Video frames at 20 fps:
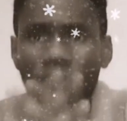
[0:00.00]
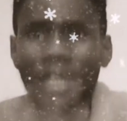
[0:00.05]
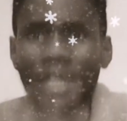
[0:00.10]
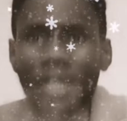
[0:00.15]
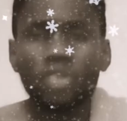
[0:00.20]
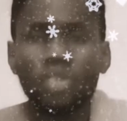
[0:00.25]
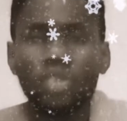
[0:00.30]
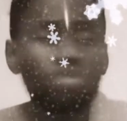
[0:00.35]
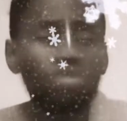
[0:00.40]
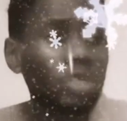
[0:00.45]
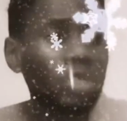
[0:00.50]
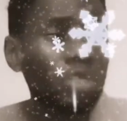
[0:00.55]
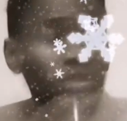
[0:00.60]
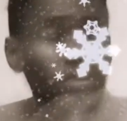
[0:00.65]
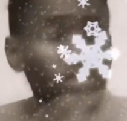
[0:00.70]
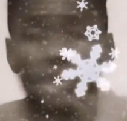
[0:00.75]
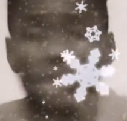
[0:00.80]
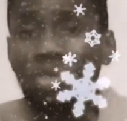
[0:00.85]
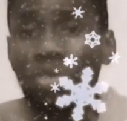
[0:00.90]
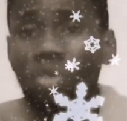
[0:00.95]
our children to be
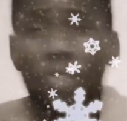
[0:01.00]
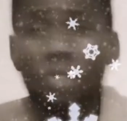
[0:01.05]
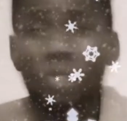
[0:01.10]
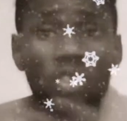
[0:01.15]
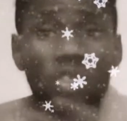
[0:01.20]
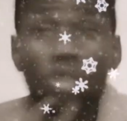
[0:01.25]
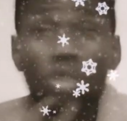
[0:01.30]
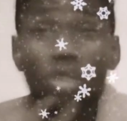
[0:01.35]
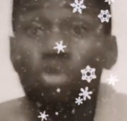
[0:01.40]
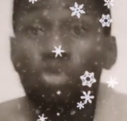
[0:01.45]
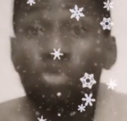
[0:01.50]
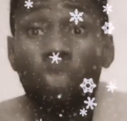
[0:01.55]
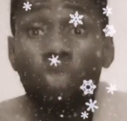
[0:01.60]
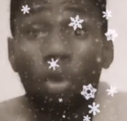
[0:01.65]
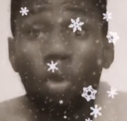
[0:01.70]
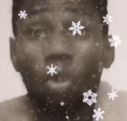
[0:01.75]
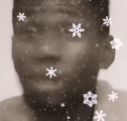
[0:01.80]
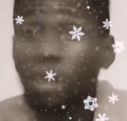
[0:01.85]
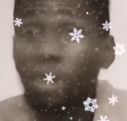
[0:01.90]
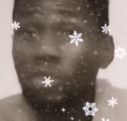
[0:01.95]
something they do not
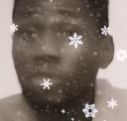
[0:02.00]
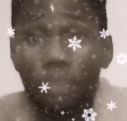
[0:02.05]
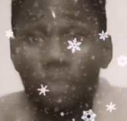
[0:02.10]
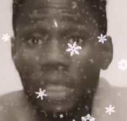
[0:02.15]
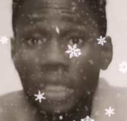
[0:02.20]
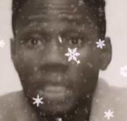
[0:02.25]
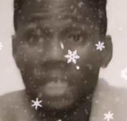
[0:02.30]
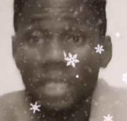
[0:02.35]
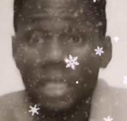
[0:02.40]
want to be.